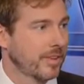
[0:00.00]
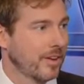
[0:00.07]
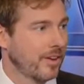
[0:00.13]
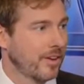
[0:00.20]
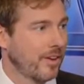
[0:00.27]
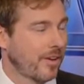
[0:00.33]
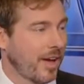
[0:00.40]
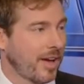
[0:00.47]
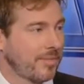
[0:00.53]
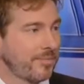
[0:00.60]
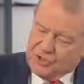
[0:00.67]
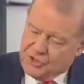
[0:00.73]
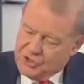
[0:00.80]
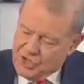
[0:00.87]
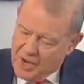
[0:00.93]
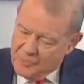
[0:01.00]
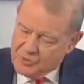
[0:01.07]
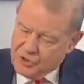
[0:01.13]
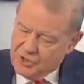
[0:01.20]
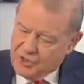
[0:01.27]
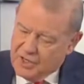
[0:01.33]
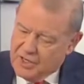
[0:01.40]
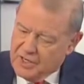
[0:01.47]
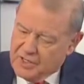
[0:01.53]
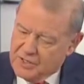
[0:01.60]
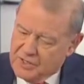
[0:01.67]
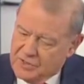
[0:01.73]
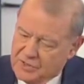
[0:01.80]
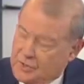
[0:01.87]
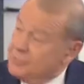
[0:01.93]
The, okay. the perception
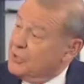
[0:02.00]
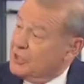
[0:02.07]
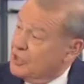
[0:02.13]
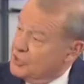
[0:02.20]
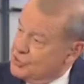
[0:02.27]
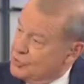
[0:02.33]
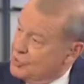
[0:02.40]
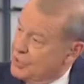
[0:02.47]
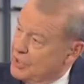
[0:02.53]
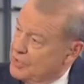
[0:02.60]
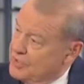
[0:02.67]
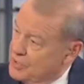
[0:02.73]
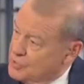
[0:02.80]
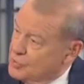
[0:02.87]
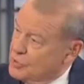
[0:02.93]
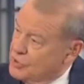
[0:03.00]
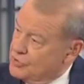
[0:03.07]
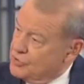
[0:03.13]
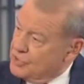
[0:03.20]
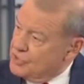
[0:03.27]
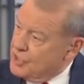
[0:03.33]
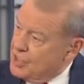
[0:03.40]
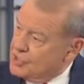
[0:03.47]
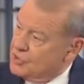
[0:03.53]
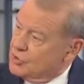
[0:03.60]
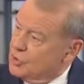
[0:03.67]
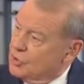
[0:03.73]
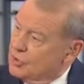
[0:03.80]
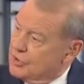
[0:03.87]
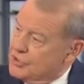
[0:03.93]
is, because you hear this word recession
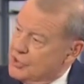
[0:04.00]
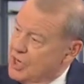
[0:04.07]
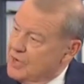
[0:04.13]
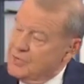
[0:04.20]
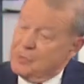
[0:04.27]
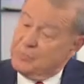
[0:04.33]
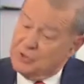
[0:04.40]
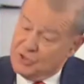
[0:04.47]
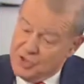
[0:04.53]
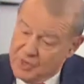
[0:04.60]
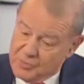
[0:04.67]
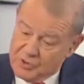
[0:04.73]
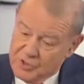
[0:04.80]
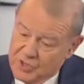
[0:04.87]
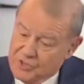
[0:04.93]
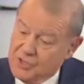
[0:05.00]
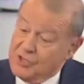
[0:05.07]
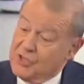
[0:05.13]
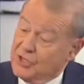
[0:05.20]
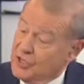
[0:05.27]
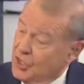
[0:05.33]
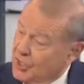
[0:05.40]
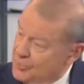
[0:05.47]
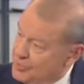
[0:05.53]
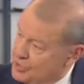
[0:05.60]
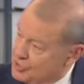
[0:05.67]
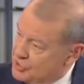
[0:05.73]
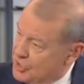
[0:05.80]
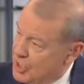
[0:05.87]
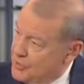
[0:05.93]
all the time, the perception is that the economy
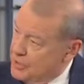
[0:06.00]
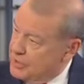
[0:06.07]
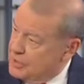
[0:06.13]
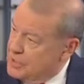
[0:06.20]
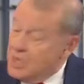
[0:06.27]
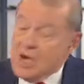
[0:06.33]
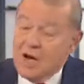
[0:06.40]
is slowing,